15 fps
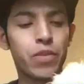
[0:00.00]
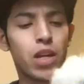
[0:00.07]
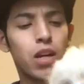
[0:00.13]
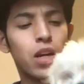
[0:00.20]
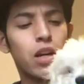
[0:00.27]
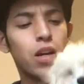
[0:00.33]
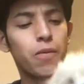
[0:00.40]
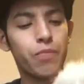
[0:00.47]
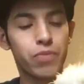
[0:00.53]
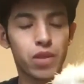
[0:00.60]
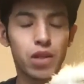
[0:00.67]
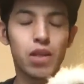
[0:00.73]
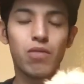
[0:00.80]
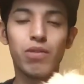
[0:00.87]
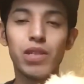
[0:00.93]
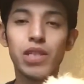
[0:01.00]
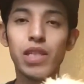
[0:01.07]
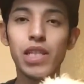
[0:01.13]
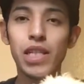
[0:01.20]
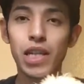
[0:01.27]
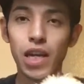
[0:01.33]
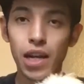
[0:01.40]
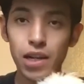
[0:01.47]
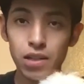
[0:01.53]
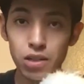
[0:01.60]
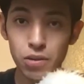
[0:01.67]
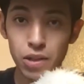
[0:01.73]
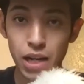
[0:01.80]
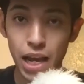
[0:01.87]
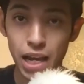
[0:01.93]
Um, recently he got
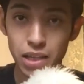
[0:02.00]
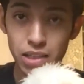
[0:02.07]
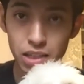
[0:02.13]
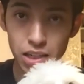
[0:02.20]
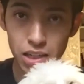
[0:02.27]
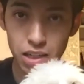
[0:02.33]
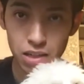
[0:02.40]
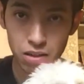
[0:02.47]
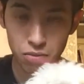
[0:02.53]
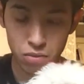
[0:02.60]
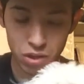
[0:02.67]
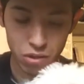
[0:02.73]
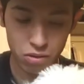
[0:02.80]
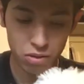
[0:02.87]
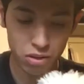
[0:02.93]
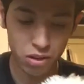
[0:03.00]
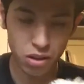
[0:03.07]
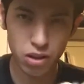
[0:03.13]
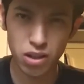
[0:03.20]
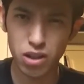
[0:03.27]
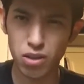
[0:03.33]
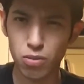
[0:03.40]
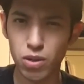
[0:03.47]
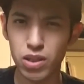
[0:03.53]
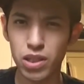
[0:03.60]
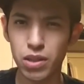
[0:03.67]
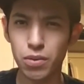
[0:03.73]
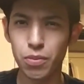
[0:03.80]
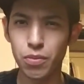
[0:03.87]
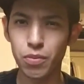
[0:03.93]
into an accident when he was a, I want to
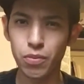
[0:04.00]
say a,